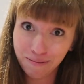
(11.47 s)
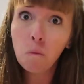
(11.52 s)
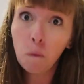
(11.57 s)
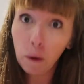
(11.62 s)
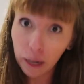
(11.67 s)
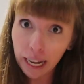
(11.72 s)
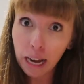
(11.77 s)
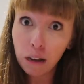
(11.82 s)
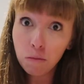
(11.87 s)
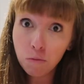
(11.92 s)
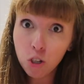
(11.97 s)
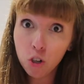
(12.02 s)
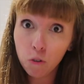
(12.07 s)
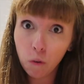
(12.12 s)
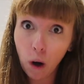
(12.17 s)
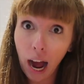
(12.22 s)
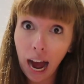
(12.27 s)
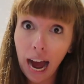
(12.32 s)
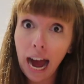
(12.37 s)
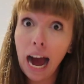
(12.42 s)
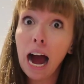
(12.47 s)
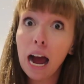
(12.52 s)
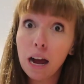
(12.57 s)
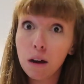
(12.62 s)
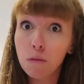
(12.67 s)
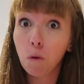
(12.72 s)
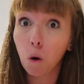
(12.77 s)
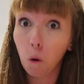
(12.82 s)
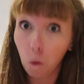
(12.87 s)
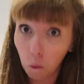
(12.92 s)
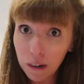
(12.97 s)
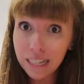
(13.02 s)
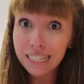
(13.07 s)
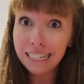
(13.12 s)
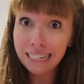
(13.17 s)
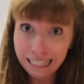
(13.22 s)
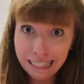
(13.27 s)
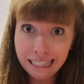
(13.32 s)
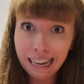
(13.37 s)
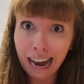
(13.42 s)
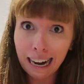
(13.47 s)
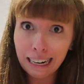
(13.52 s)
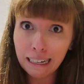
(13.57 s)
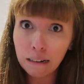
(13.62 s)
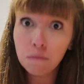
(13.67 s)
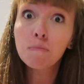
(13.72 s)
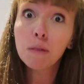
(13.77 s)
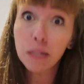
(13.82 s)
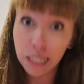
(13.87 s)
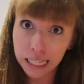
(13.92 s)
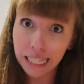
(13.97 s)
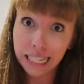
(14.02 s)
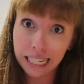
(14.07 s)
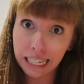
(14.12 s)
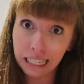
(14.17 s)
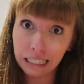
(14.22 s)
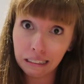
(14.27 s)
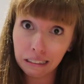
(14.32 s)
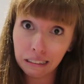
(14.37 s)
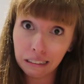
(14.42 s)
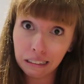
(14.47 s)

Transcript: When it comes to Raya, I am always excited, but still.